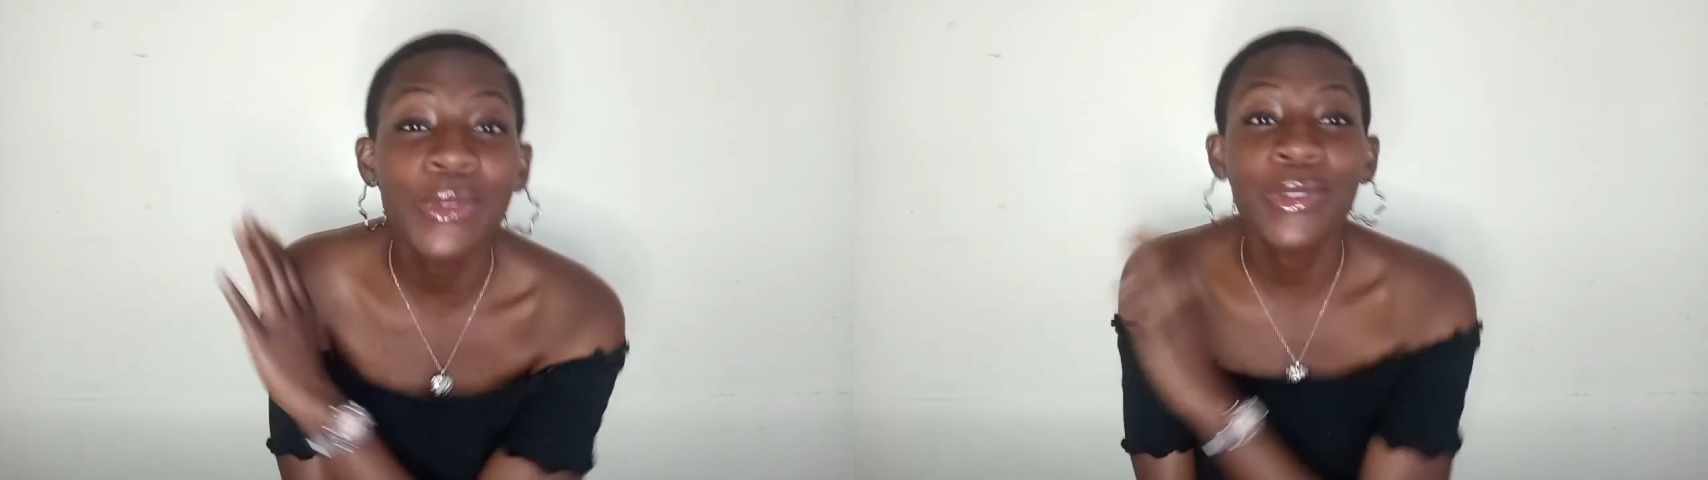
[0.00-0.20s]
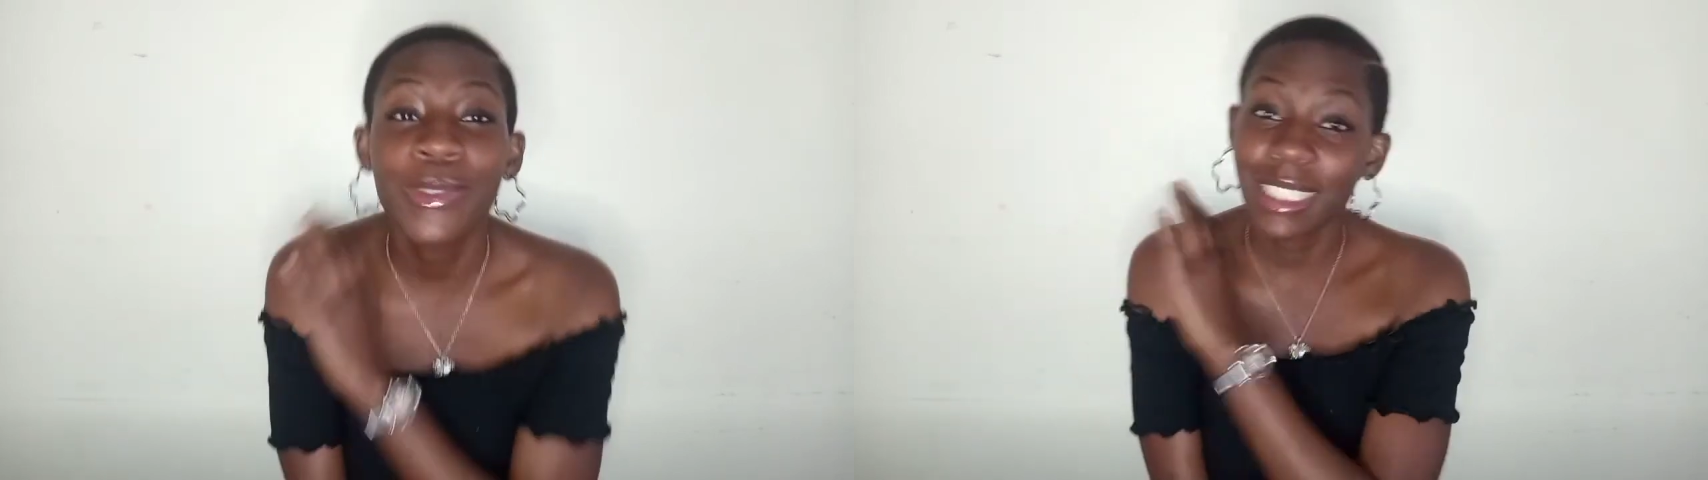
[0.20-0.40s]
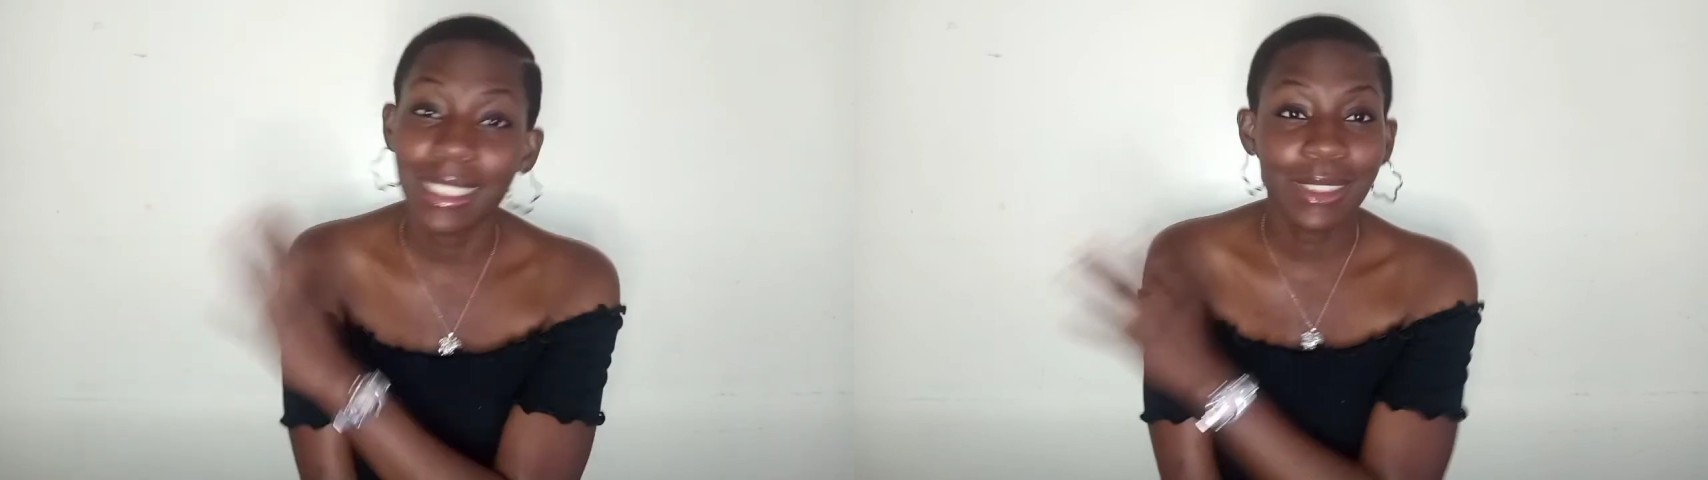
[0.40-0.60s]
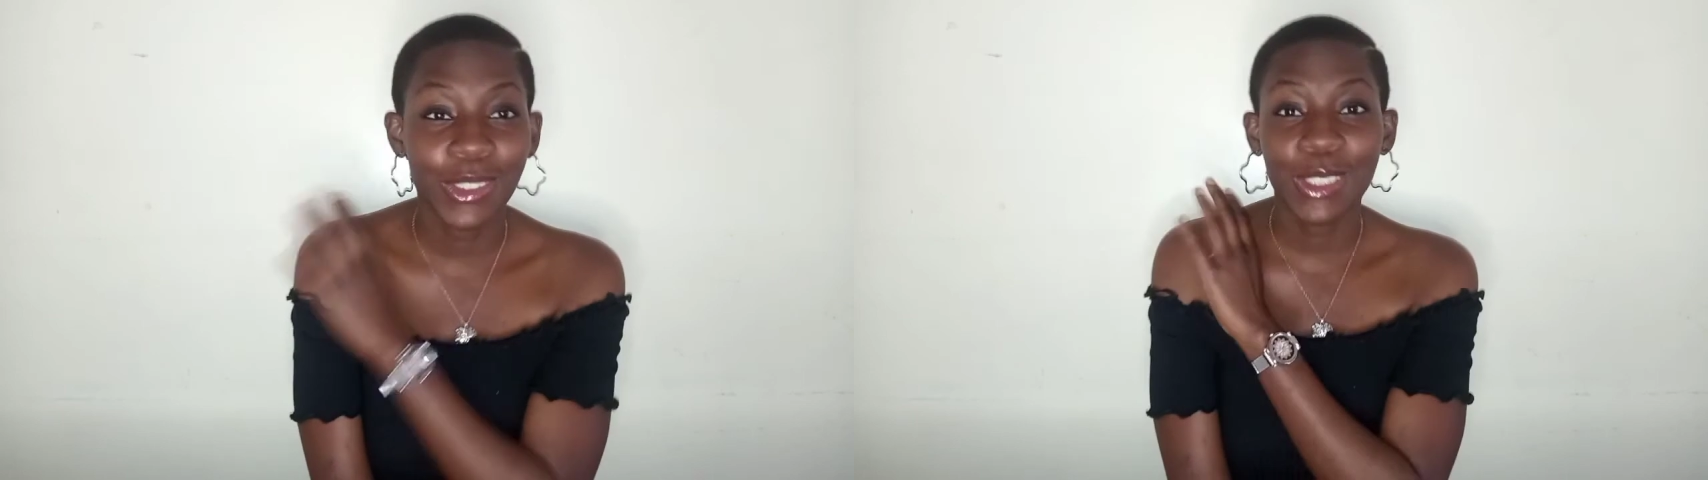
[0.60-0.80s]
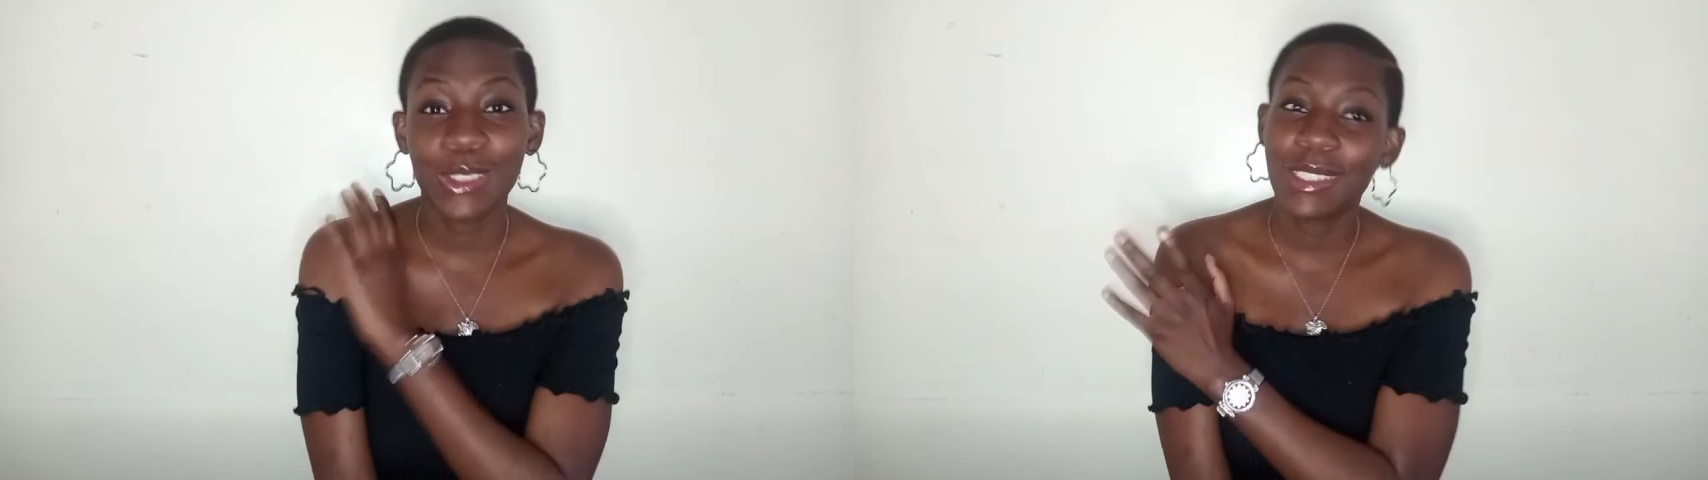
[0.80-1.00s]
if you watch this
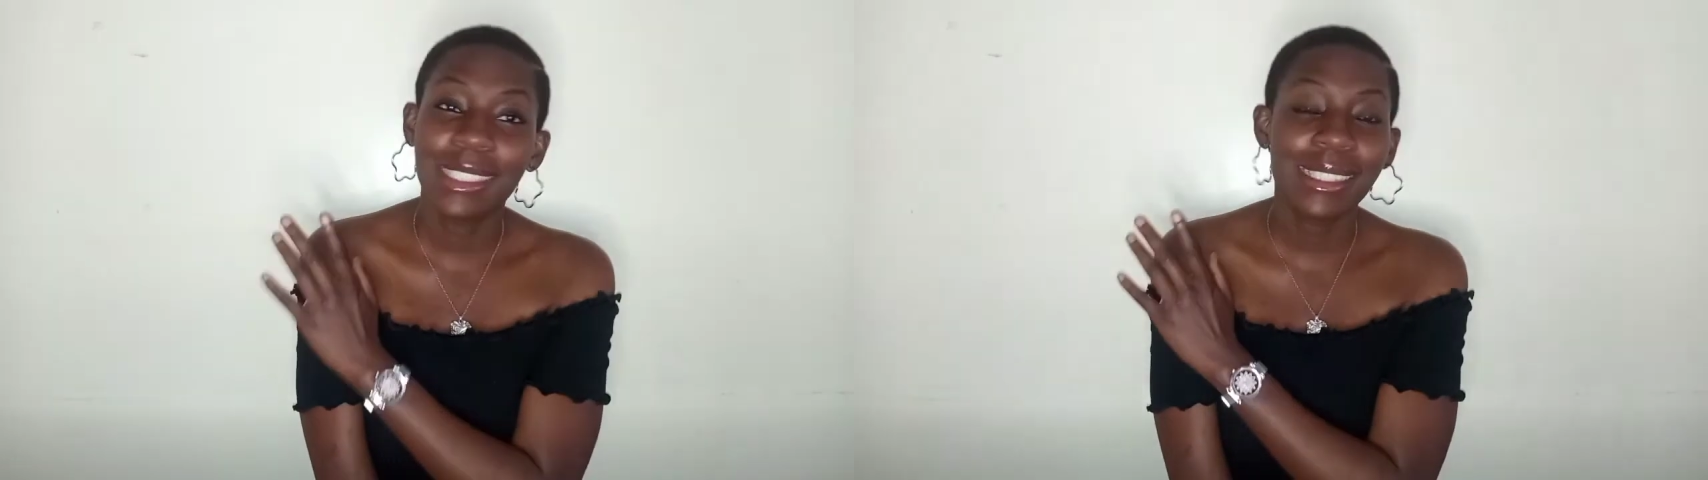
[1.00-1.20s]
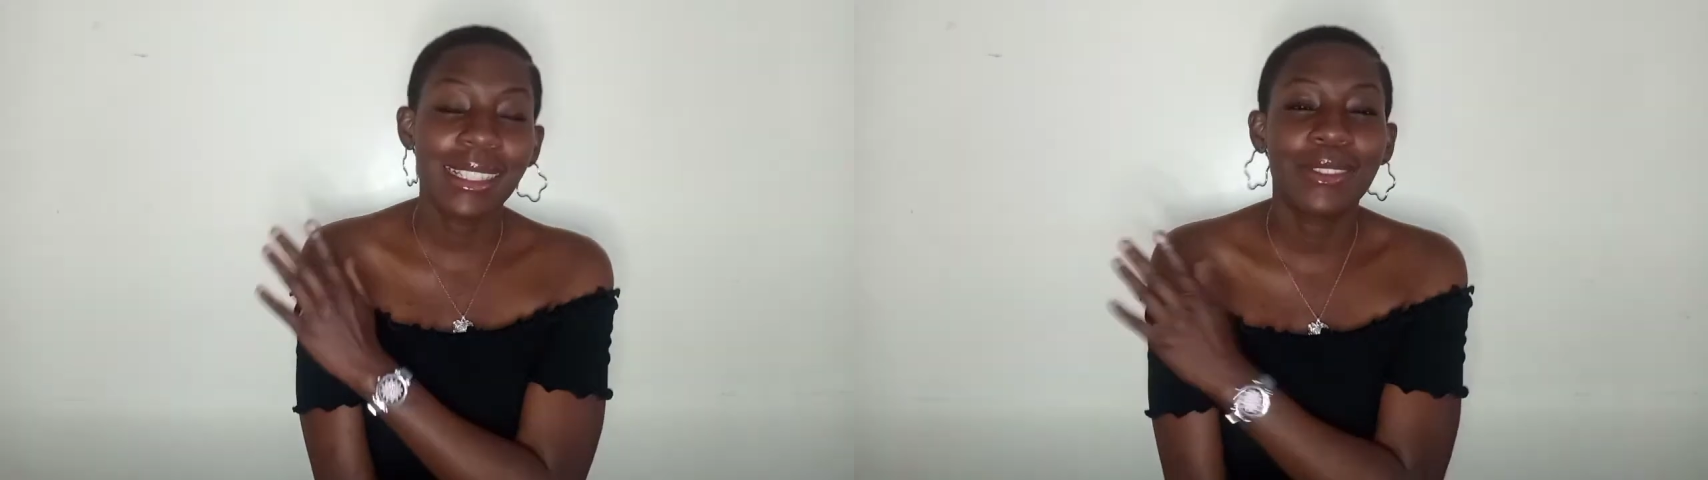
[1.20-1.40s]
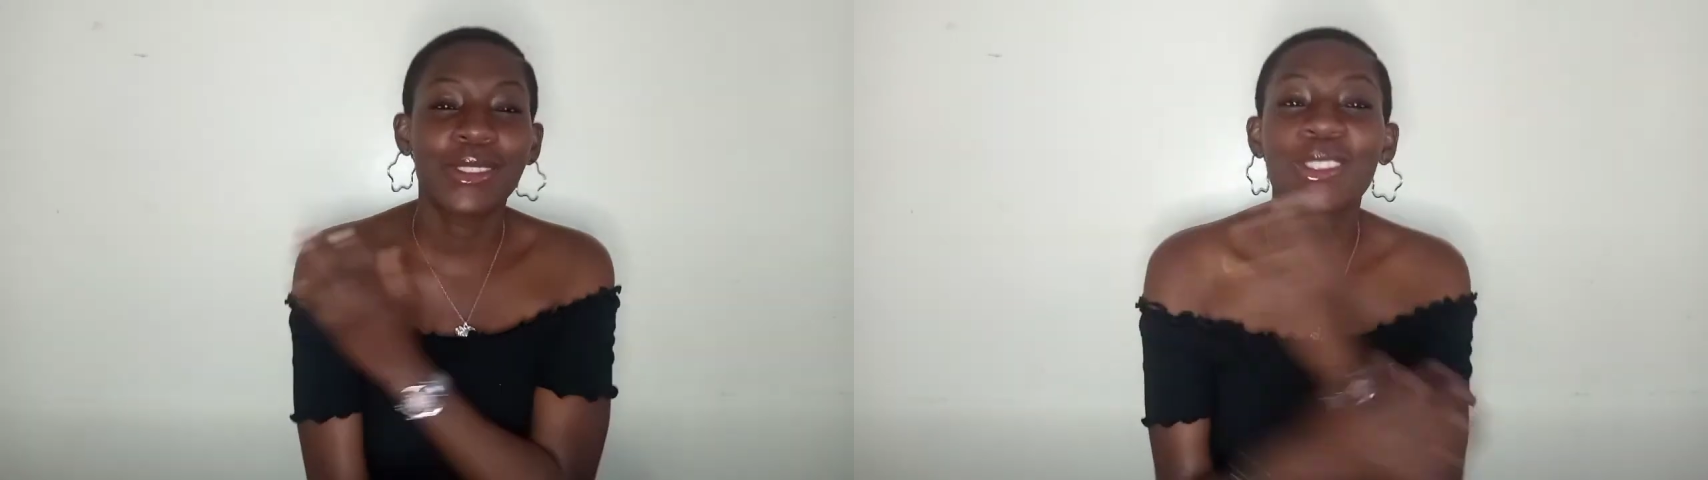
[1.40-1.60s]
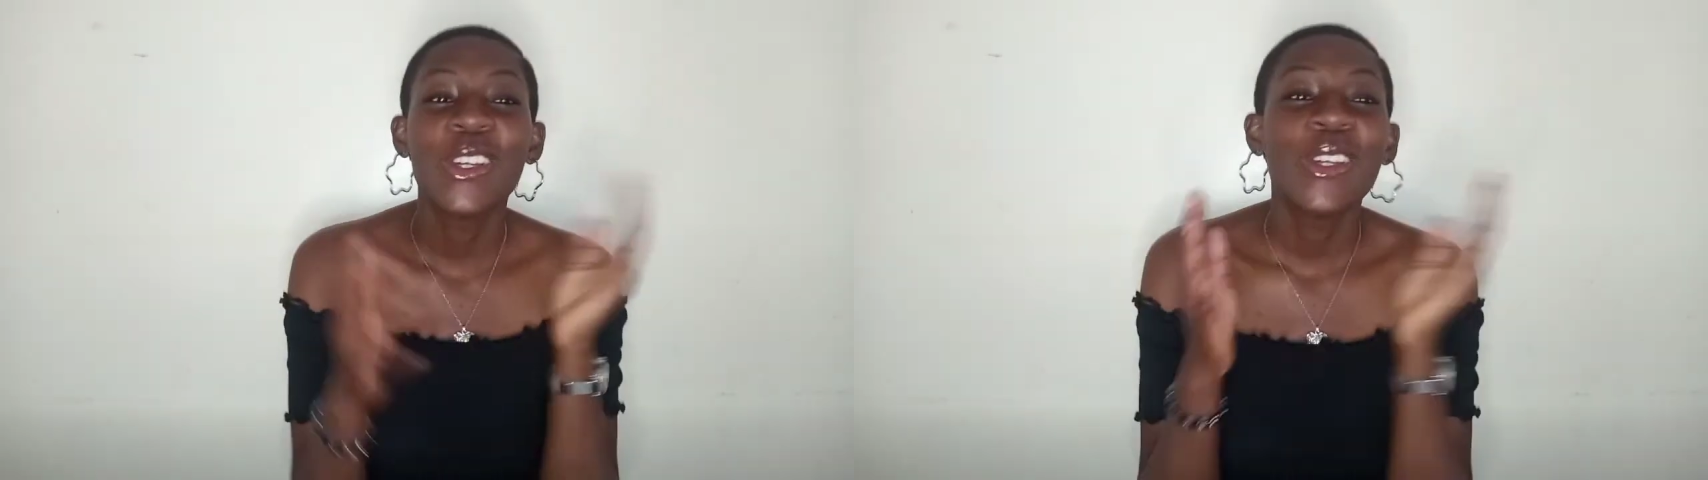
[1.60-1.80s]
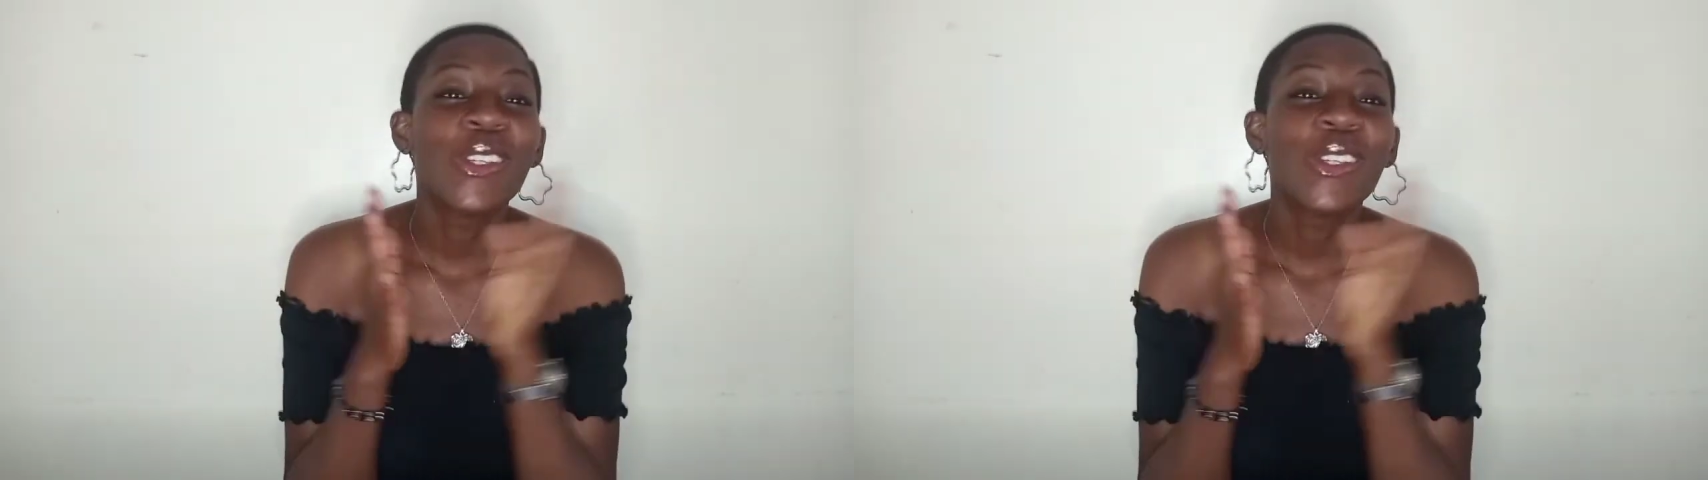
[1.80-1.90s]
video to this level,